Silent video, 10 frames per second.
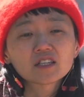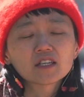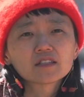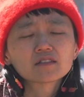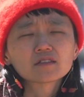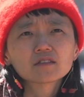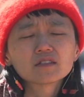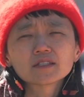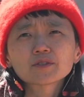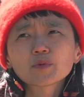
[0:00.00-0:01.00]
and
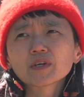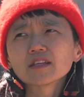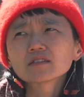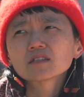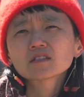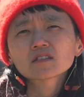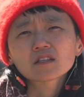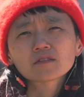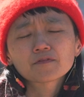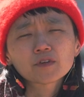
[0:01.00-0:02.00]
disoriented
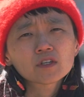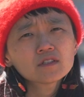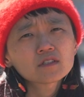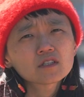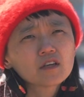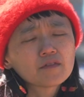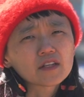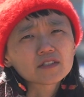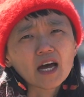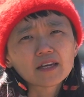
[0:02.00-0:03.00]
at first,
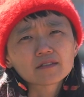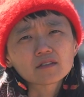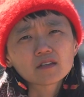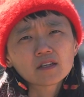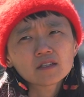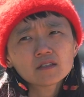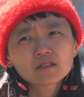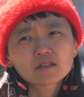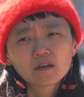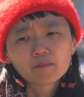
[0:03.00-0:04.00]
felt isolated,
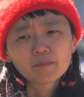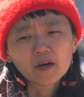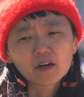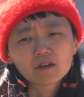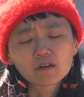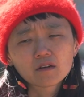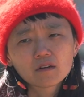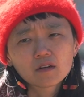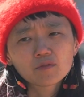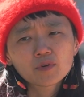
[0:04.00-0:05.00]
but
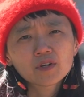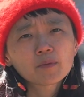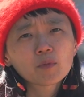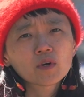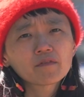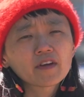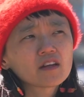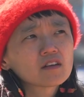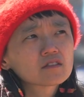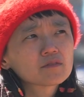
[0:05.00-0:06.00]
it really
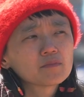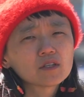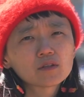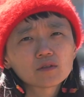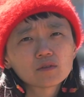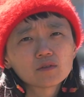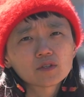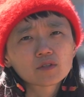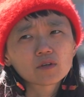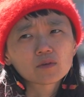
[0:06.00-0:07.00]
motivated me to
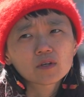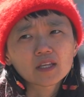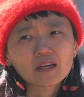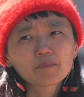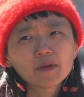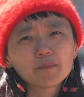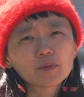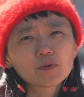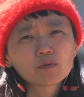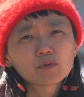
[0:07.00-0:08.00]
connect
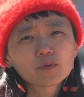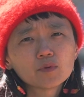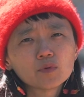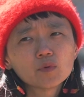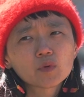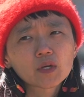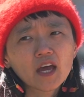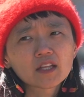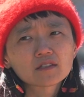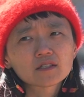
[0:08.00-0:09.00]
people who
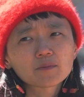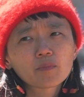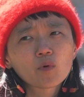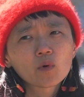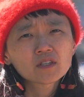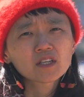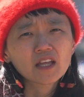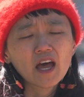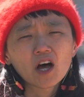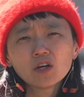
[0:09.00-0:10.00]
can support
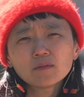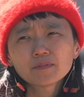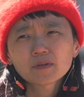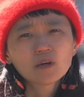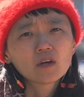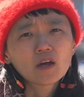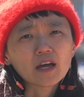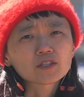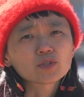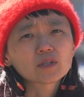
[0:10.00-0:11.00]
and help,
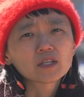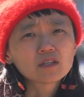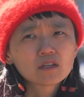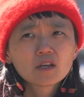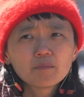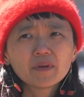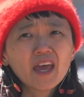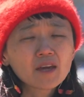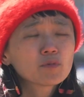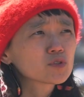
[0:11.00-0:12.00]
actually be
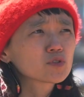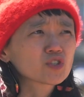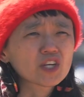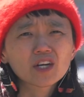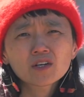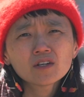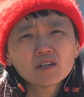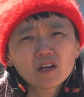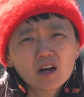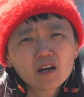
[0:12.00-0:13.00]
able to share
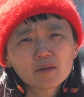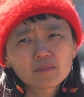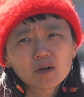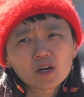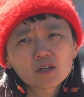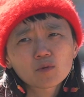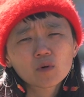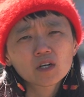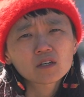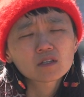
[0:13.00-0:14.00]

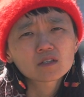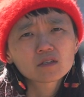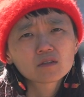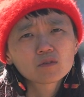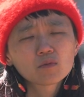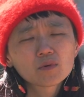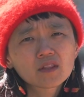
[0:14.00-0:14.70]
artwork with